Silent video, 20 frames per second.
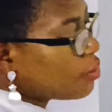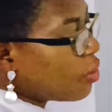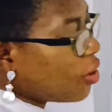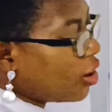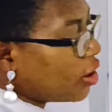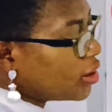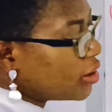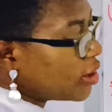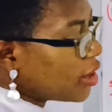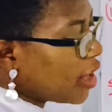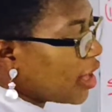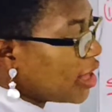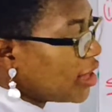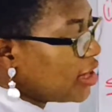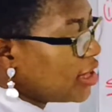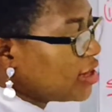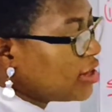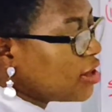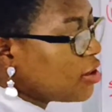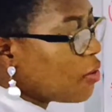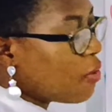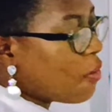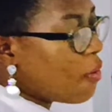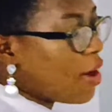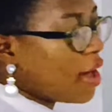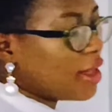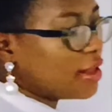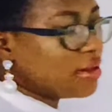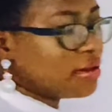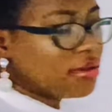one a leading
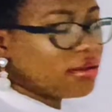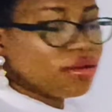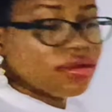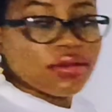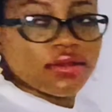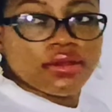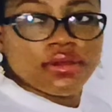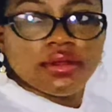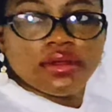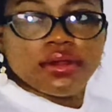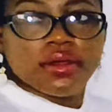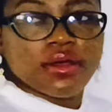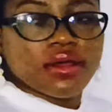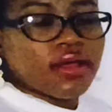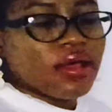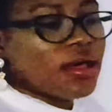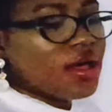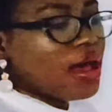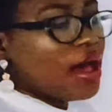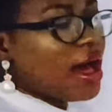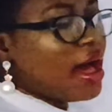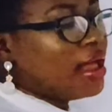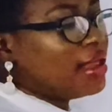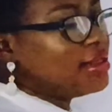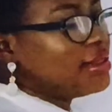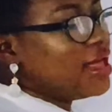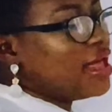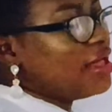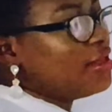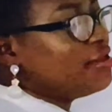one,
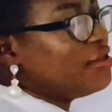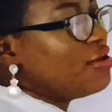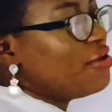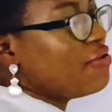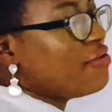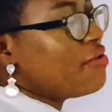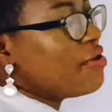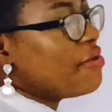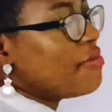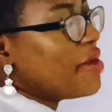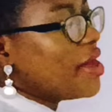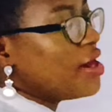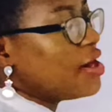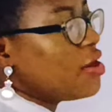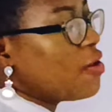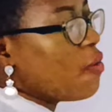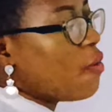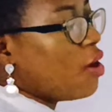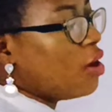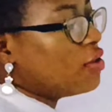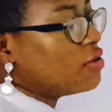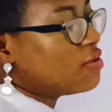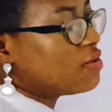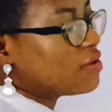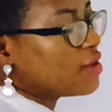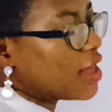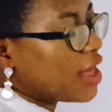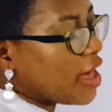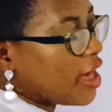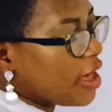and then the remaining ones
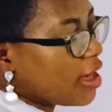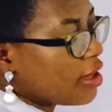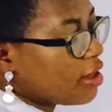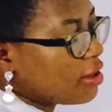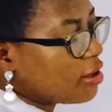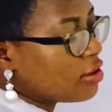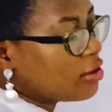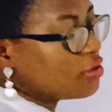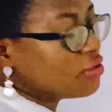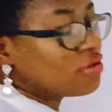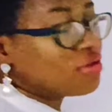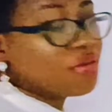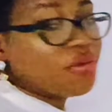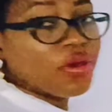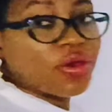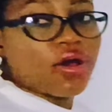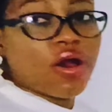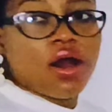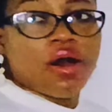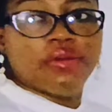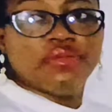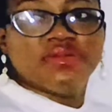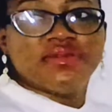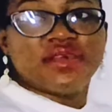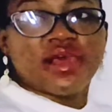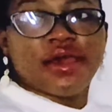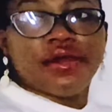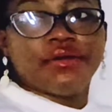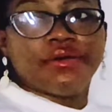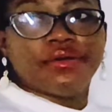here to become
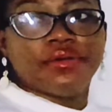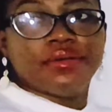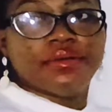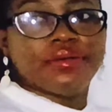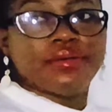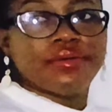0.